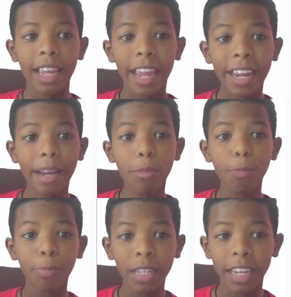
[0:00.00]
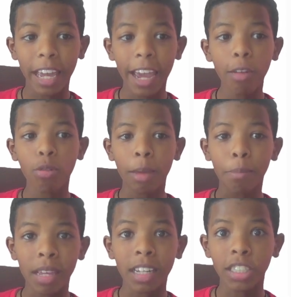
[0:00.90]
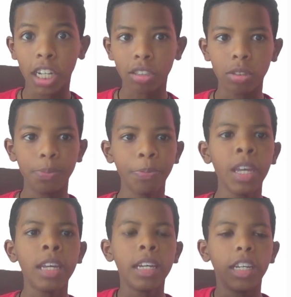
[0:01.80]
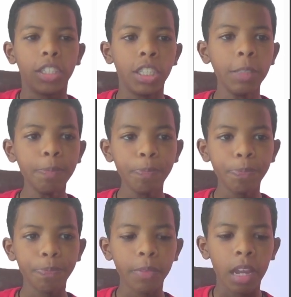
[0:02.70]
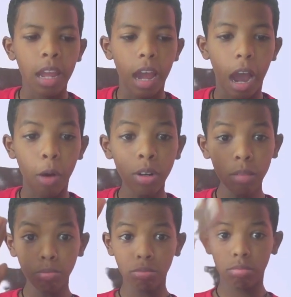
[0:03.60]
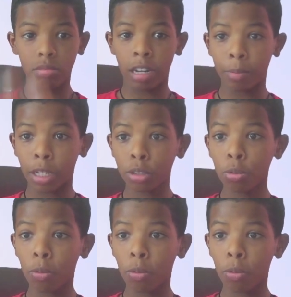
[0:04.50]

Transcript: Edamo Bing A I, way Bing Chatno. She Ahun, name that you